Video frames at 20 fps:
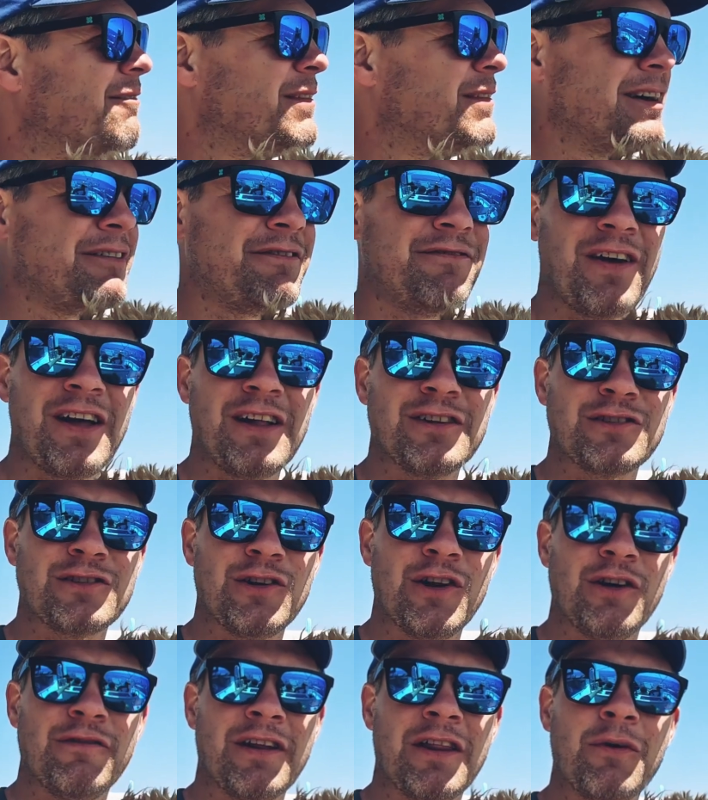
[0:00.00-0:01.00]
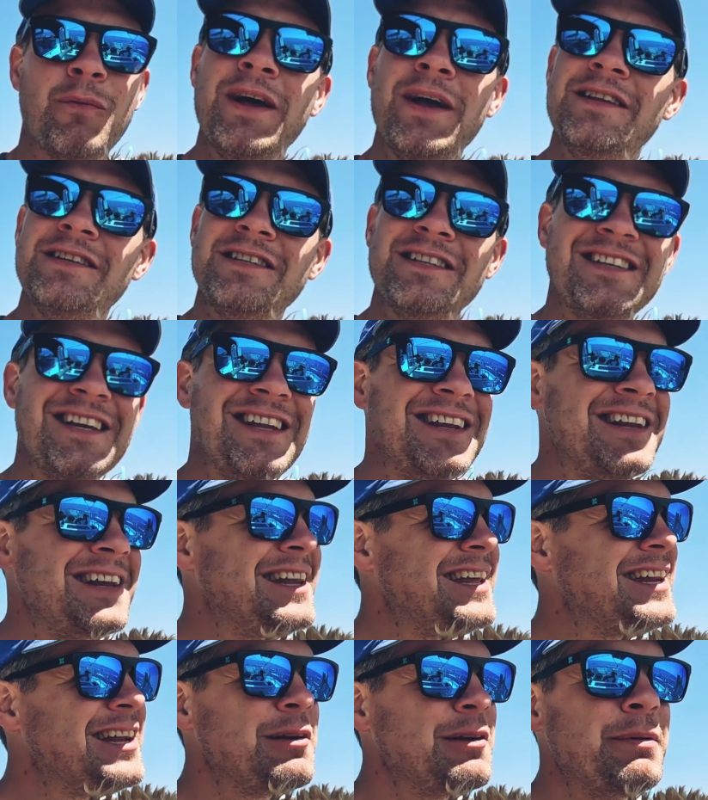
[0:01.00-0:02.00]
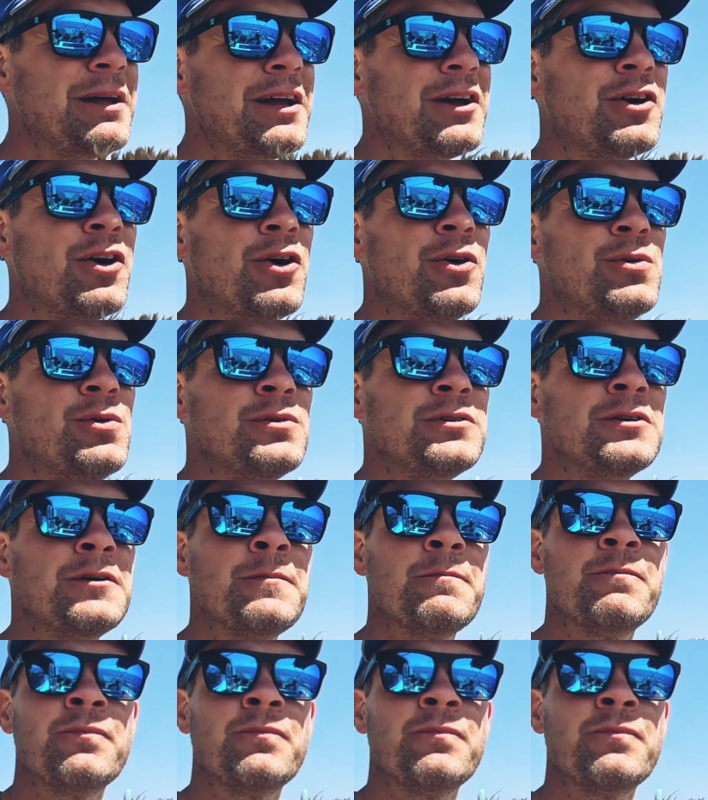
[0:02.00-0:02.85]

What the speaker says: It feels lovely. The wind's still a little bit cold,